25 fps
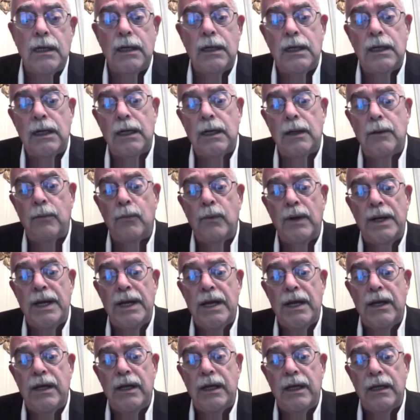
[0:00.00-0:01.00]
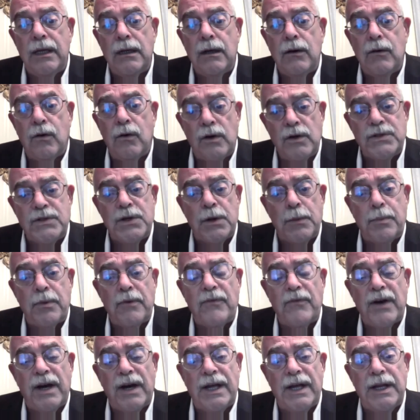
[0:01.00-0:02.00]
Uh, we also
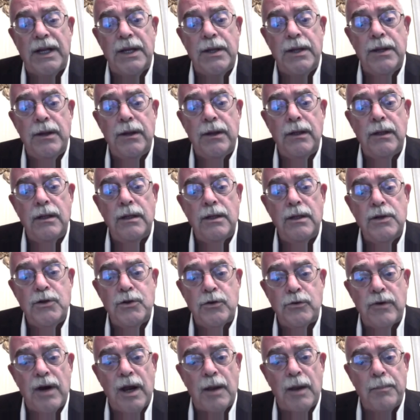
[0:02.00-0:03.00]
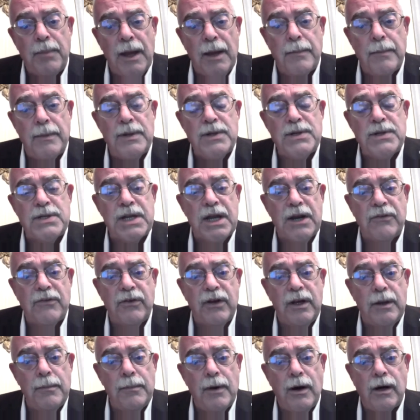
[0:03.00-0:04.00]
provided direct payments to
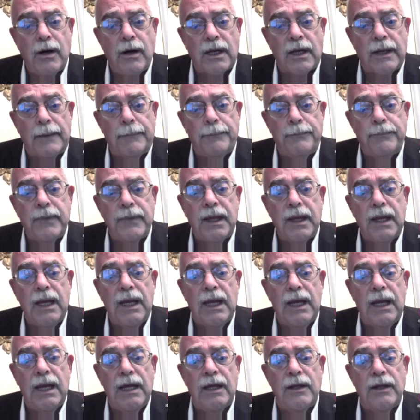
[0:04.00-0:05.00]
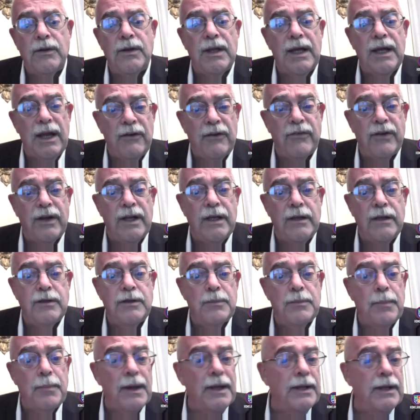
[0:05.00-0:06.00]
every American and every
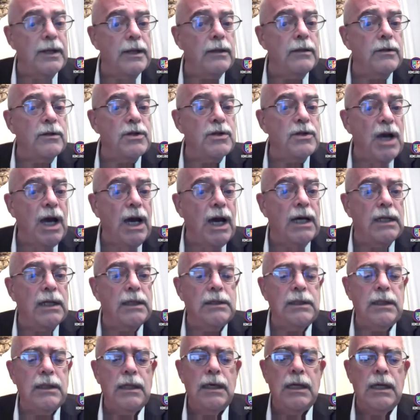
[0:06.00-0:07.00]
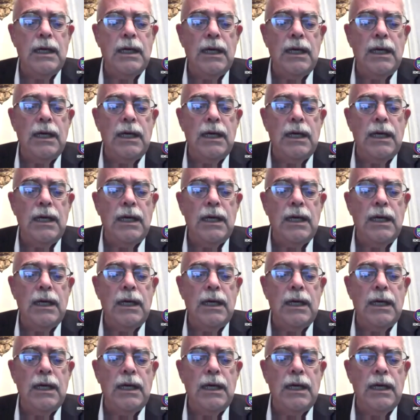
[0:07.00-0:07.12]
dependent child.